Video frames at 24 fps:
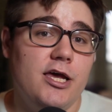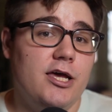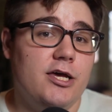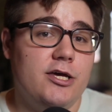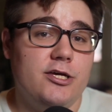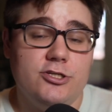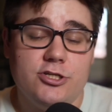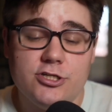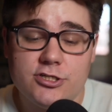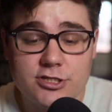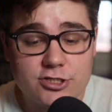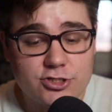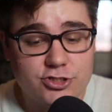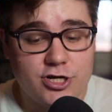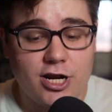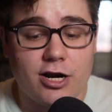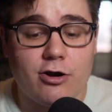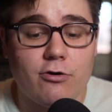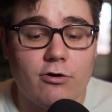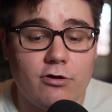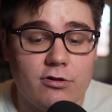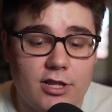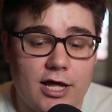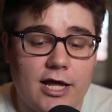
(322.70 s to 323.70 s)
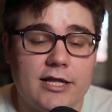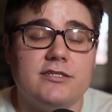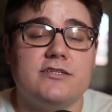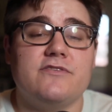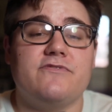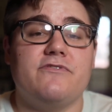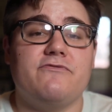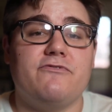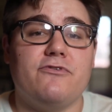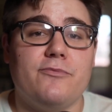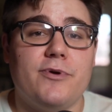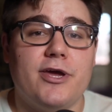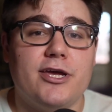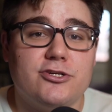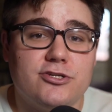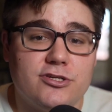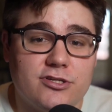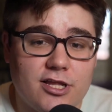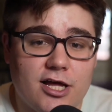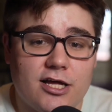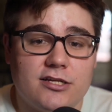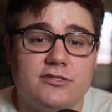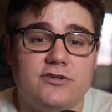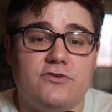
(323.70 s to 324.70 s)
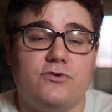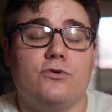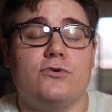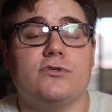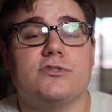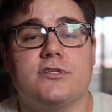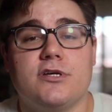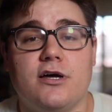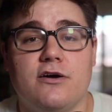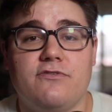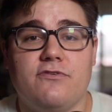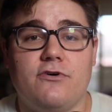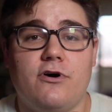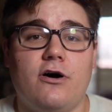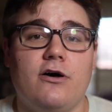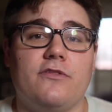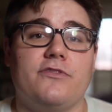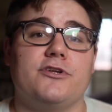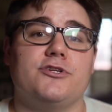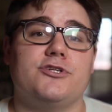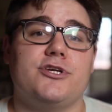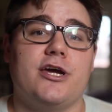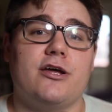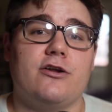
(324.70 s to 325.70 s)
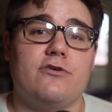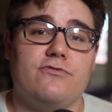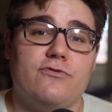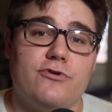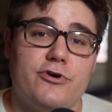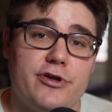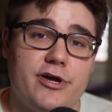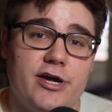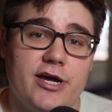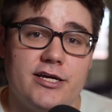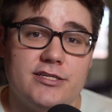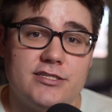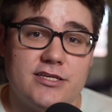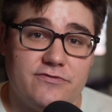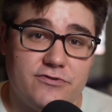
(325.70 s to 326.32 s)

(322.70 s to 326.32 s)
Just in general, lots of information, lots of cool stuff on the channel for you guys.